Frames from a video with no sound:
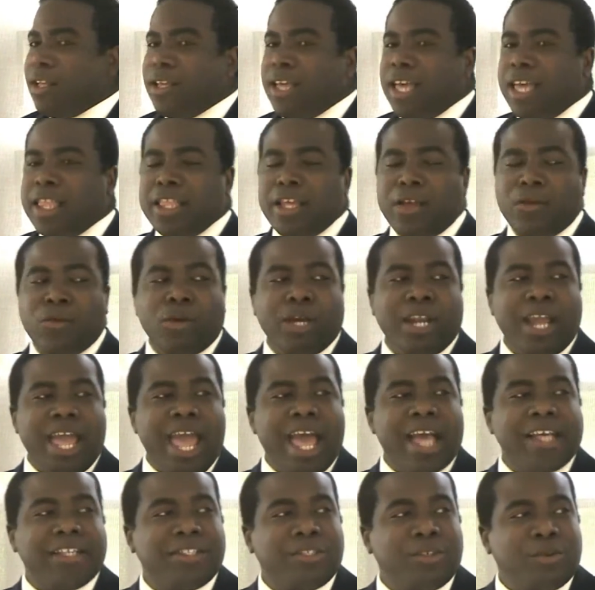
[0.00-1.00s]
and then, when
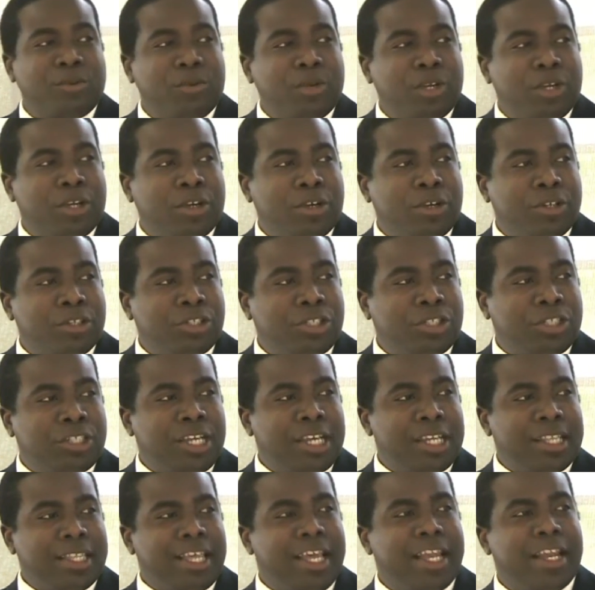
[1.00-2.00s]
asked to
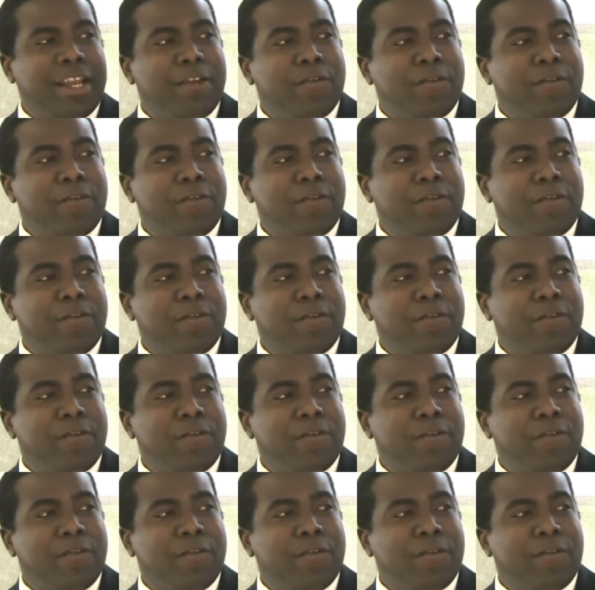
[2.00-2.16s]
regurgitate that